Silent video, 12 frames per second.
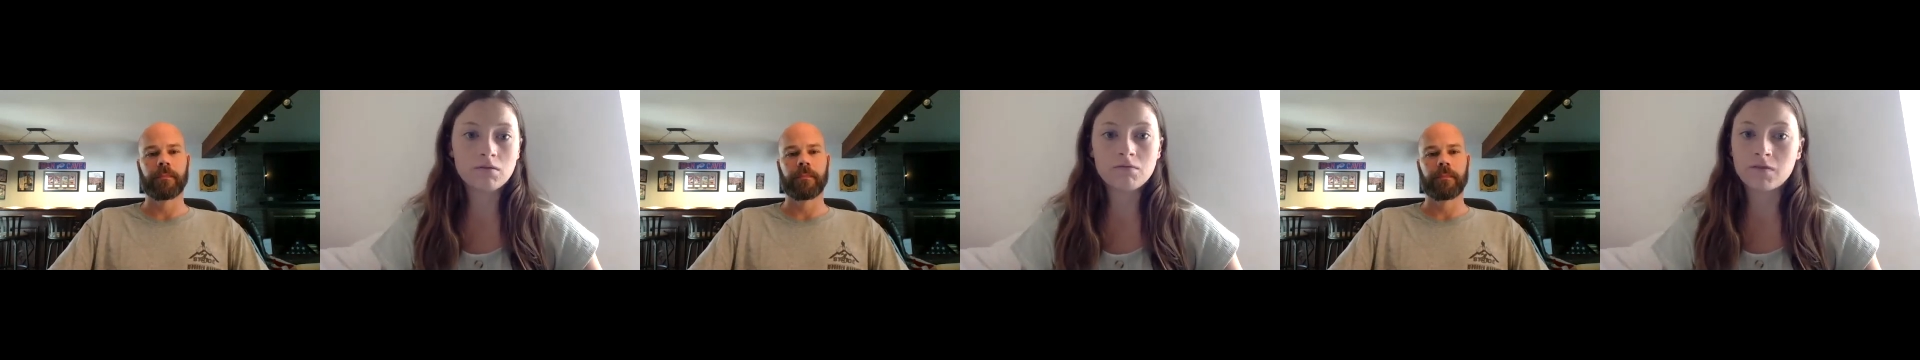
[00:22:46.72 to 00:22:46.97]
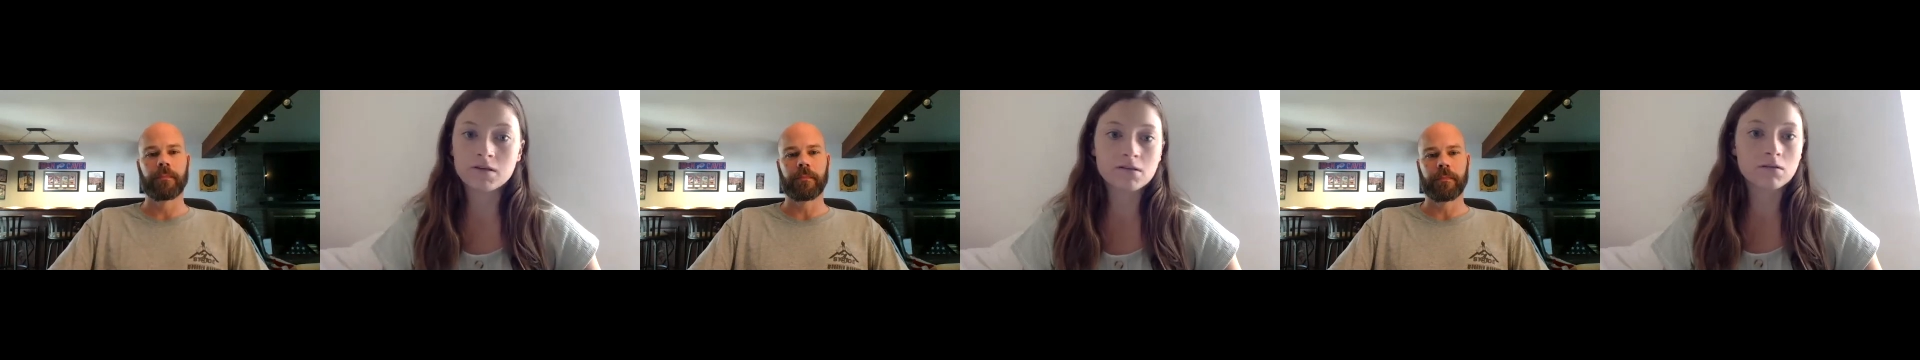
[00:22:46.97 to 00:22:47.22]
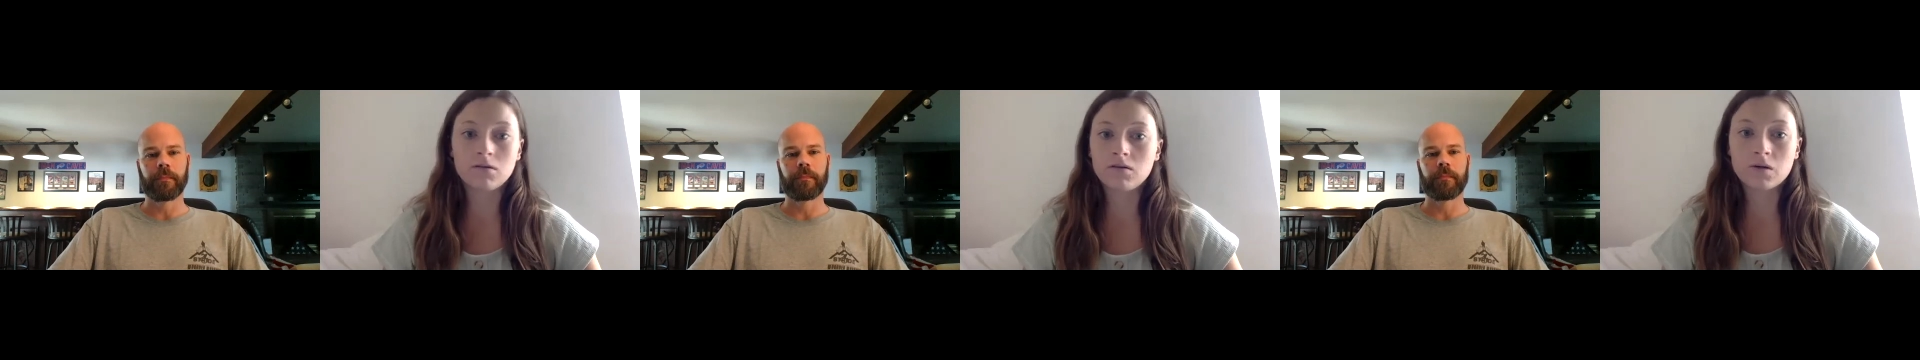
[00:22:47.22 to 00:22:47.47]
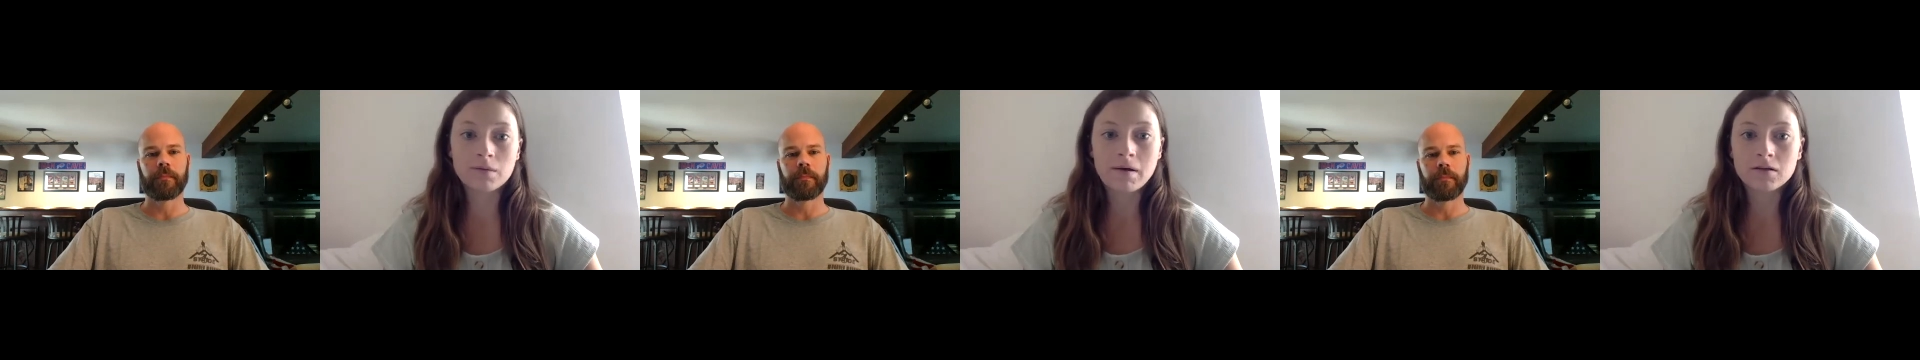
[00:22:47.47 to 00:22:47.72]
Speaker 1: physical
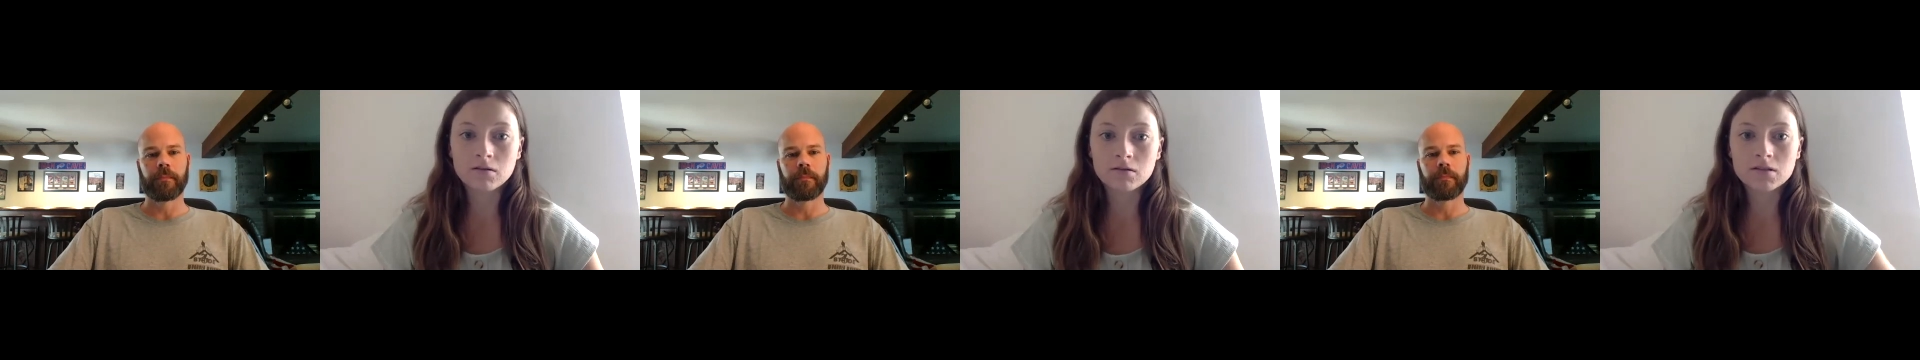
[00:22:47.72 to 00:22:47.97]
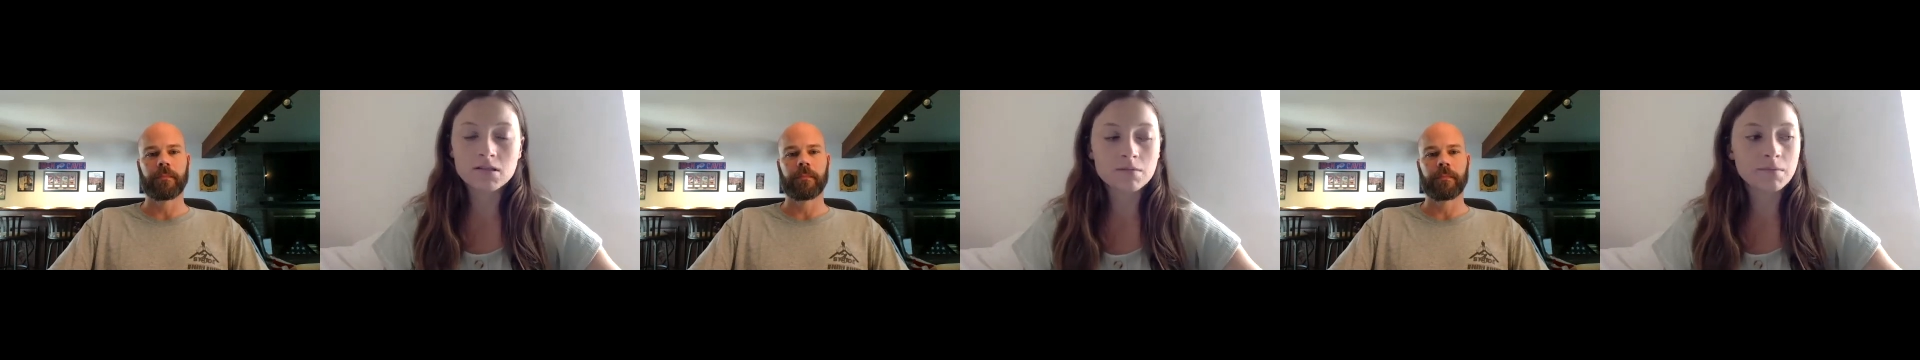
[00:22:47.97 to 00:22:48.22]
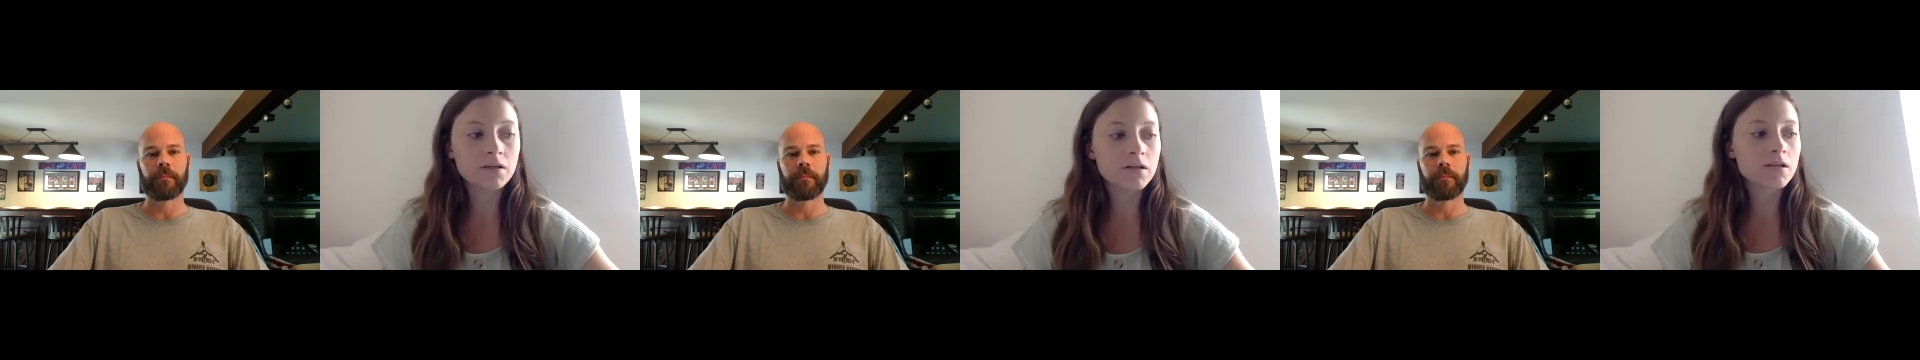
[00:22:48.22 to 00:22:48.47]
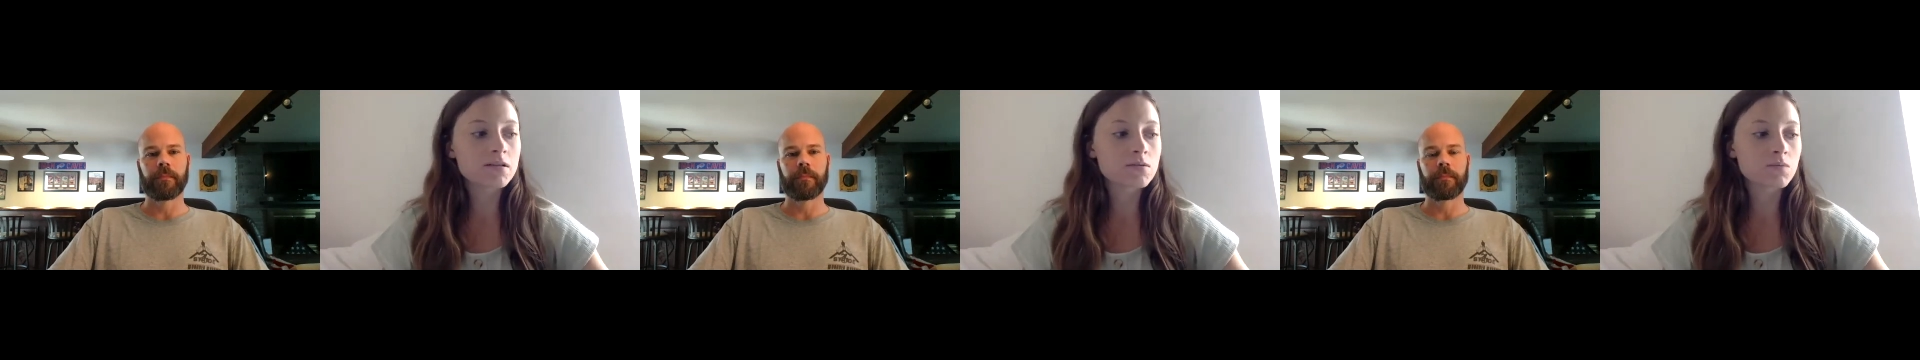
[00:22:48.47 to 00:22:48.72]
or mental
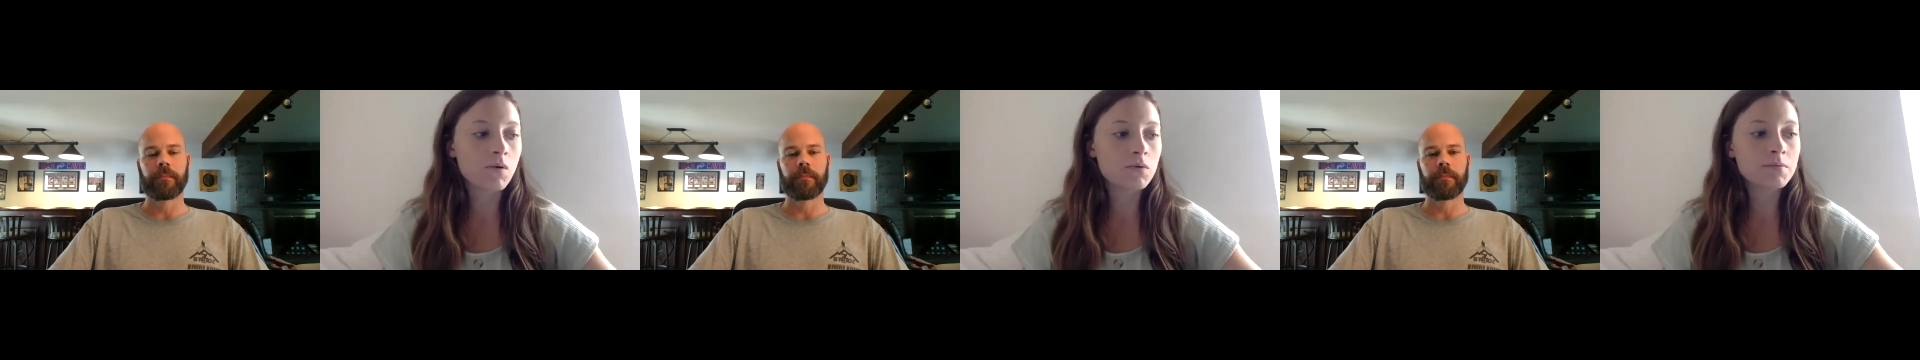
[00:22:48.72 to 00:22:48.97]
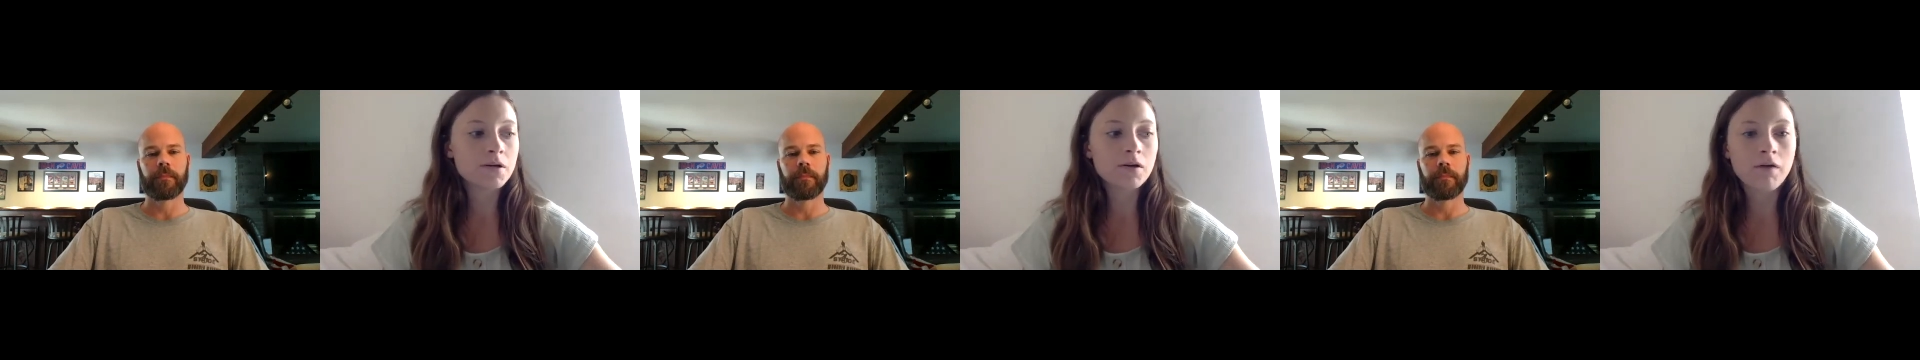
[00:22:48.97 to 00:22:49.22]
disabilities, what would be your